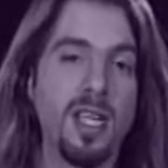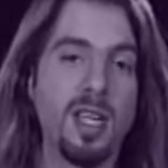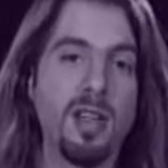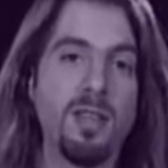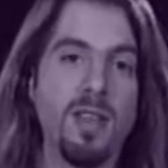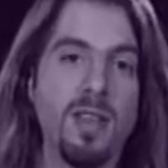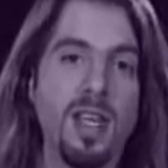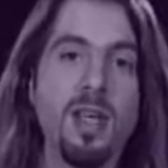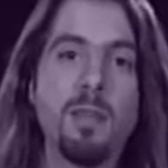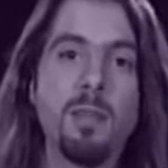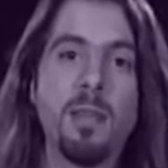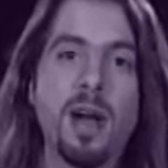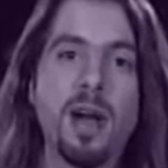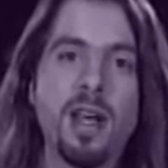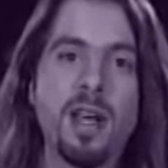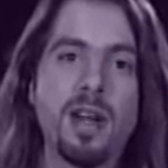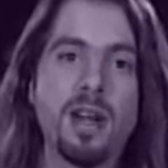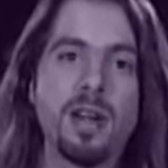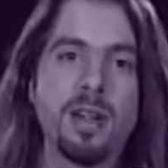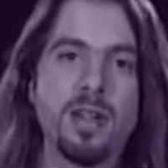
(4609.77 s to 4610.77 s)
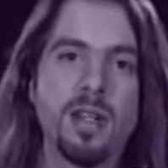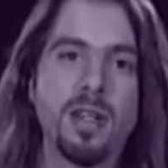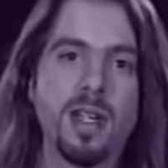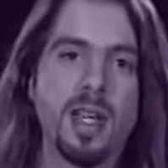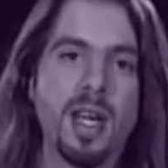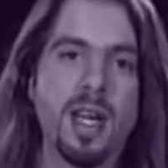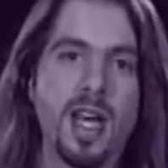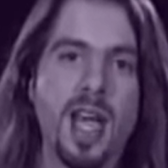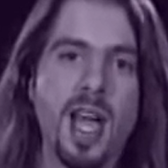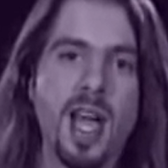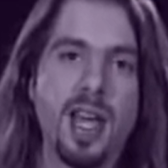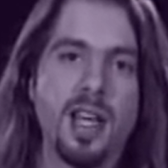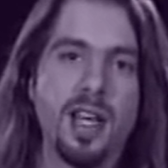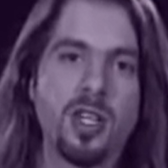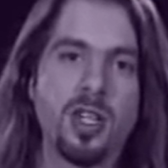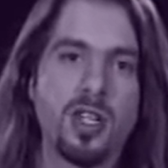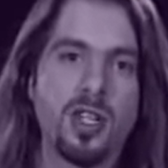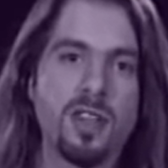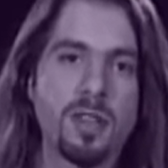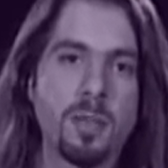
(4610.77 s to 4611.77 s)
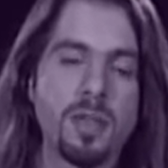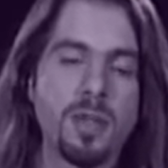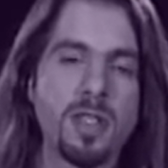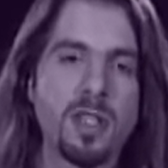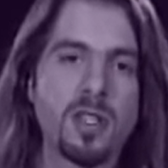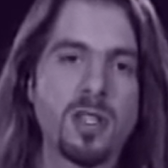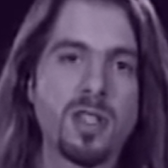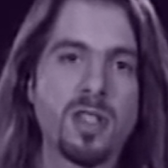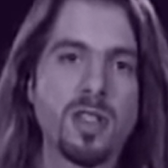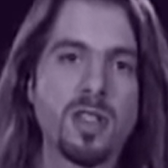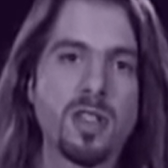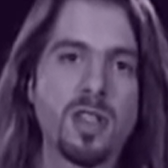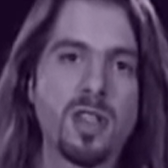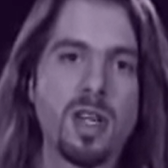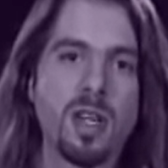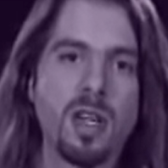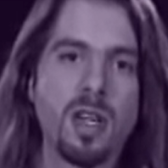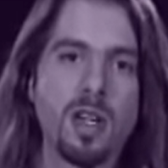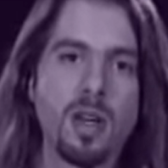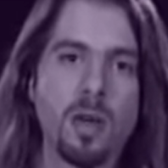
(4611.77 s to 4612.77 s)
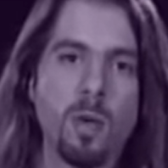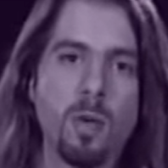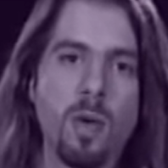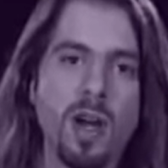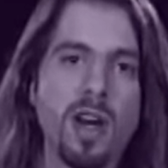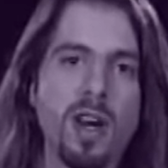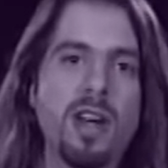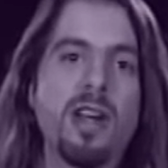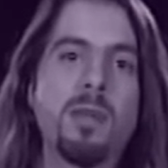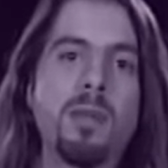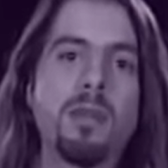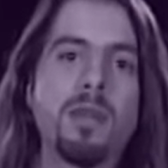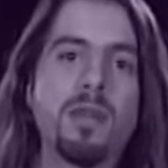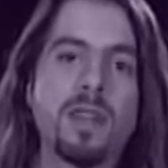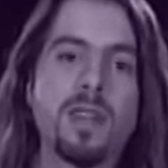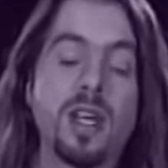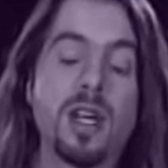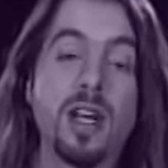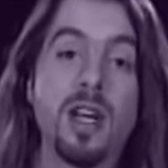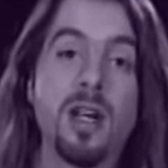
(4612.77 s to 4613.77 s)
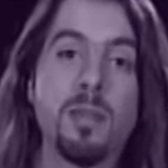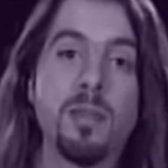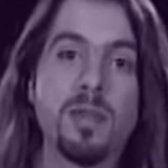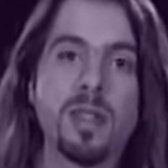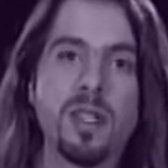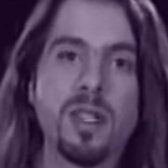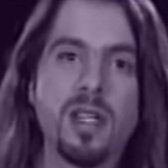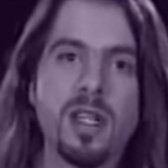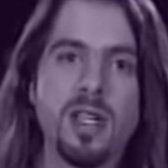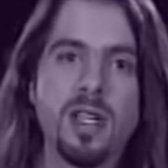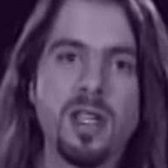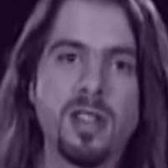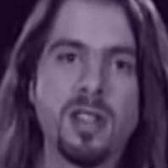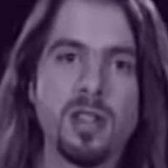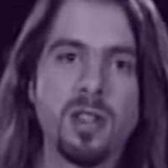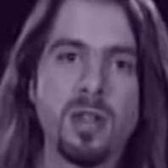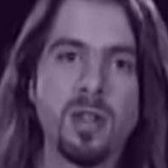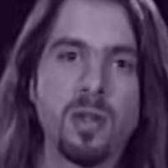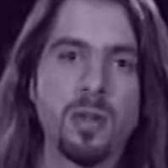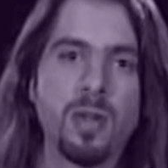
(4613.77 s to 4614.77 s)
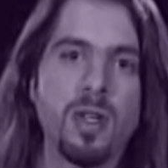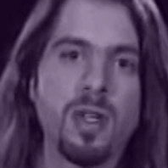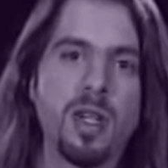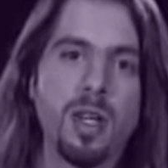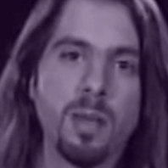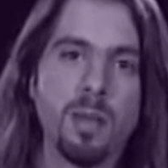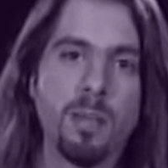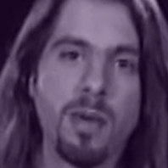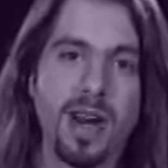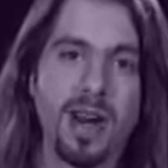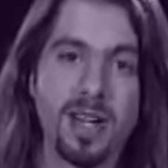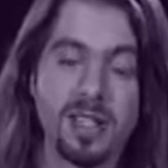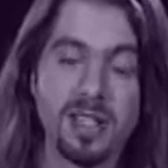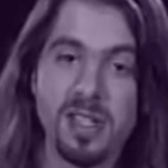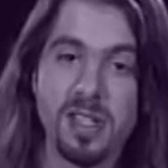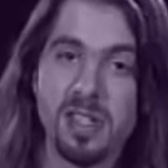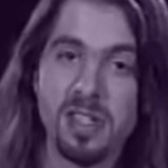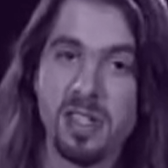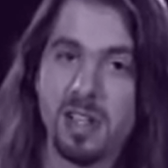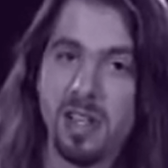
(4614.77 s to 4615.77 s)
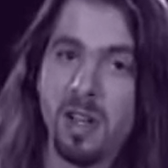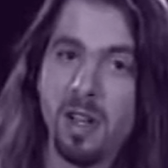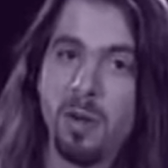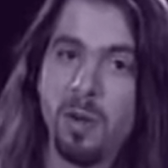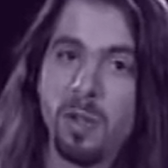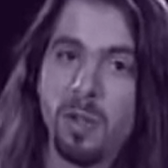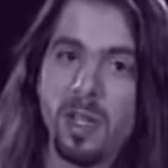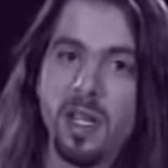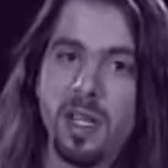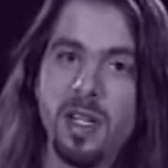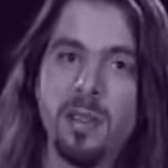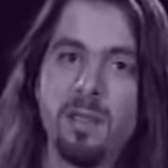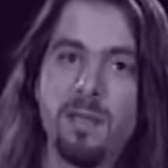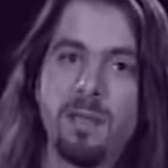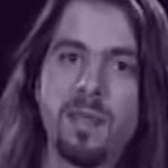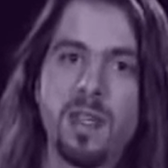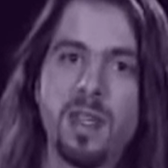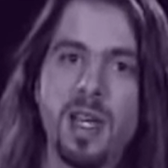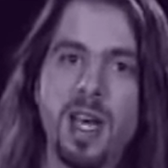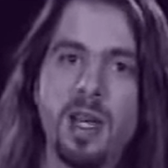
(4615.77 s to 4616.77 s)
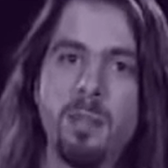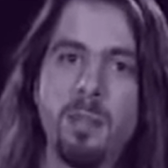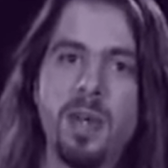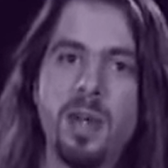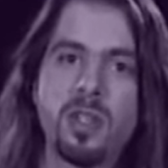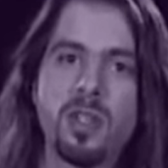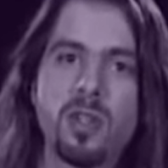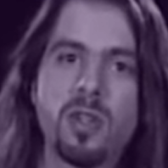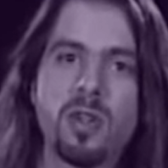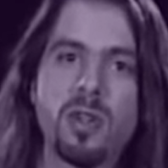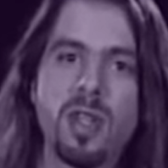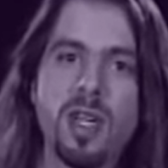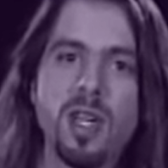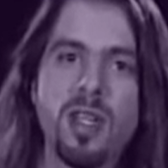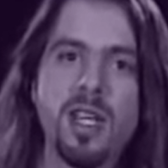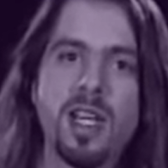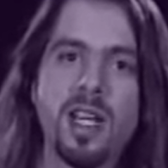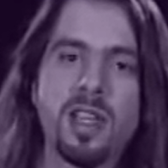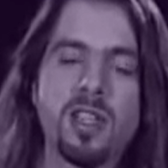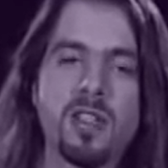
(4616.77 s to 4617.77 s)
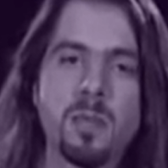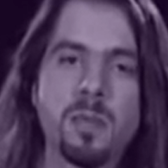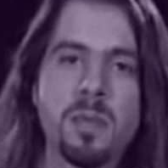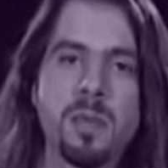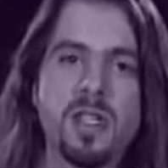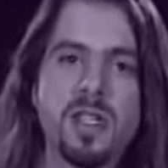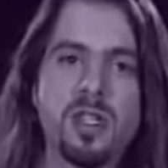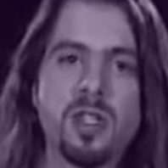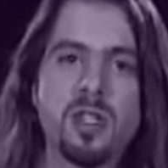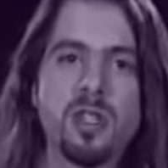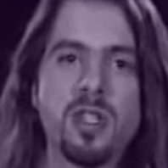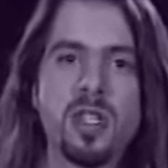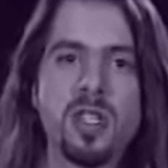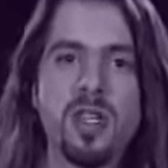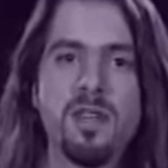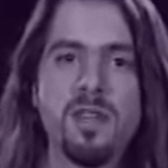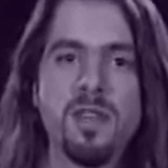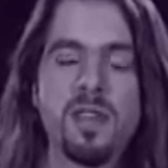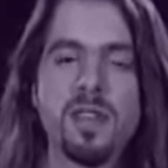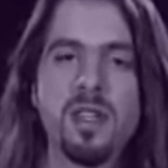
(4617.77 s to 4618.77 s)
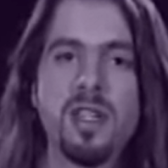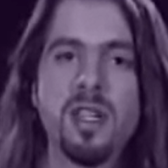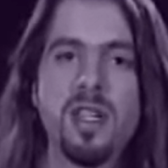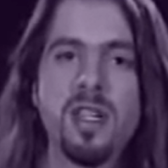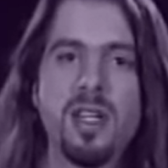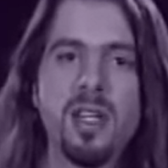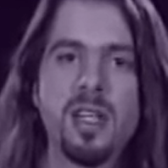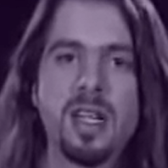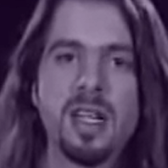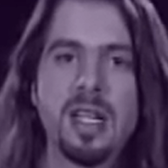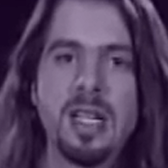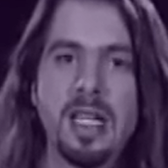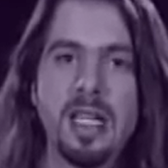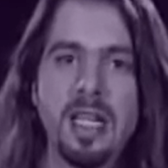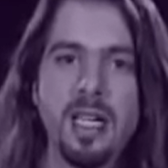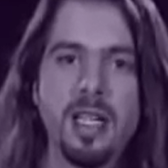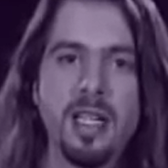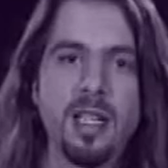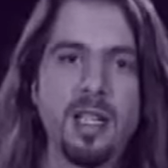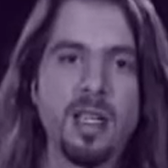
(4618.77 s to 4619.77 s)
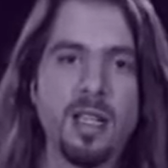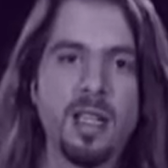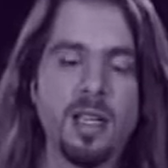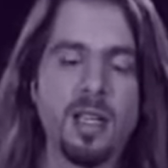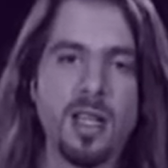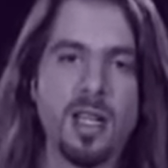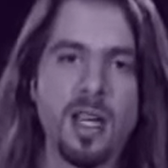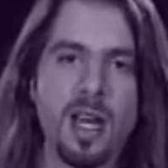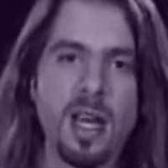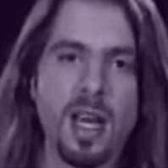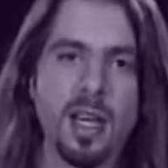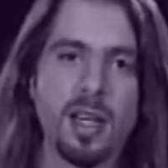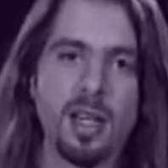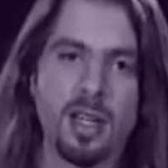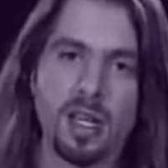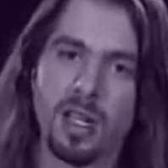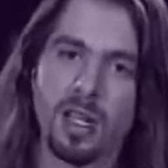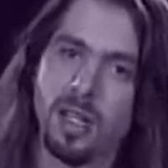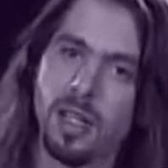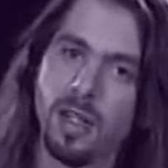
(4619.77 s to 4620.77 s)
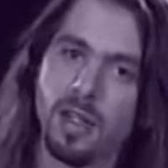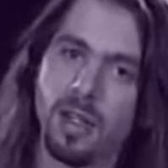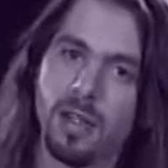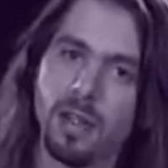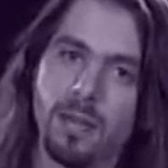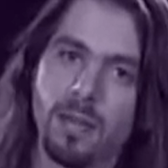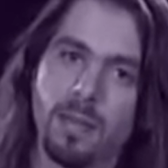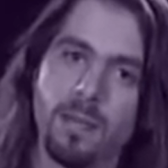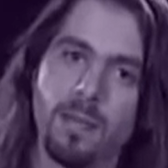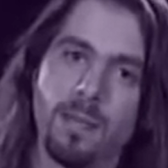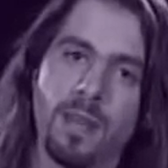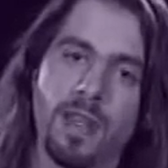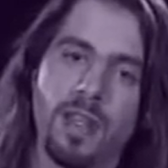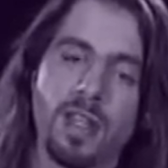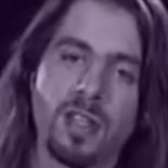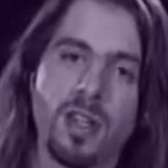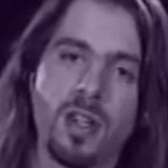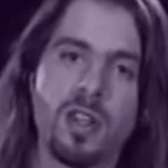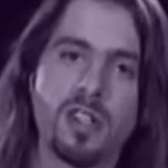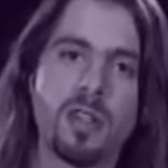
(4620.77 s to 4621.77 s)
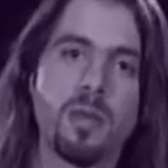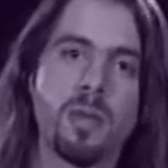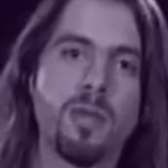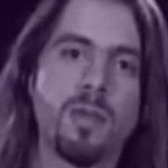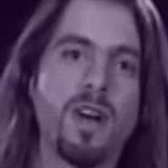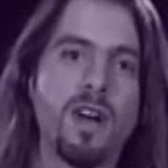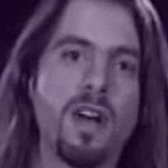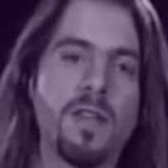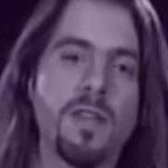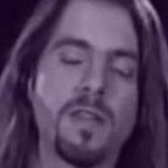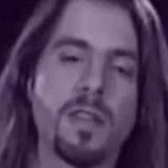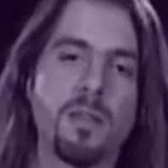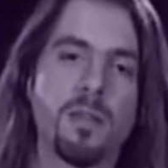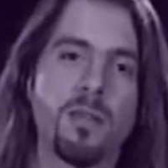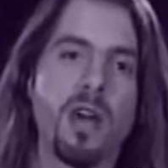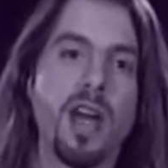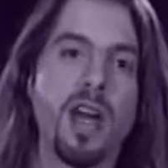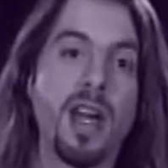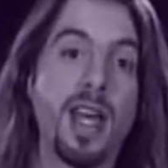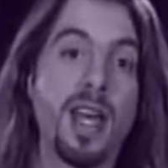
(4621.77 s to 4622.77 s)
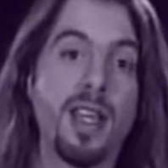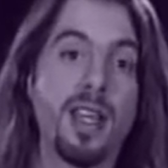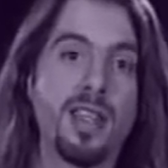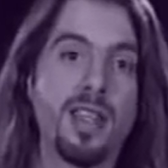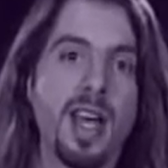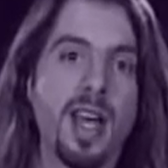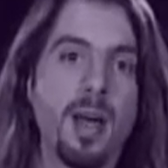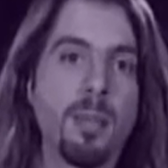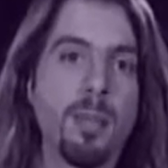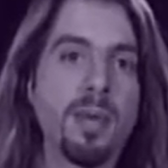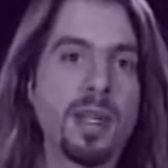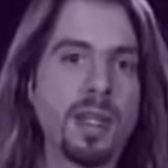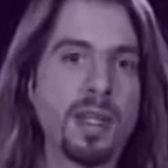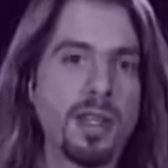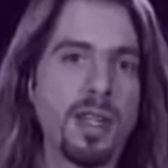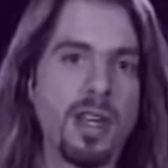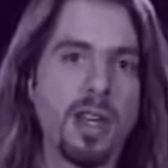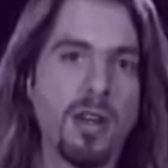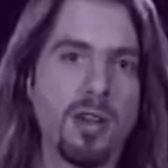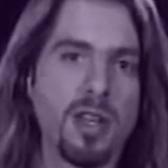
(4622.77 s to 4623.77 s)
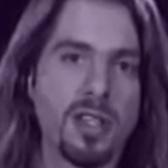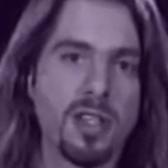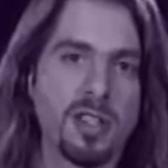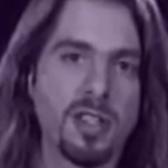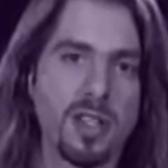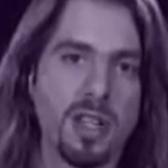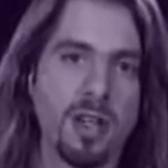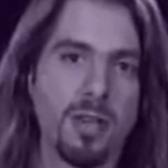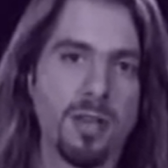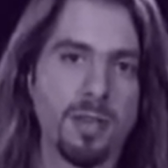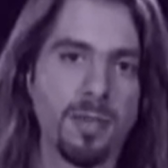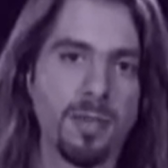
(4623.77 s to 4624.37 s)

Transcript: of E minor, and it shifts positions quite a number of times. So practice it slowly and make sure that you get those position shifts clean and clear. This also involves some right hand tapping. Here it is slow.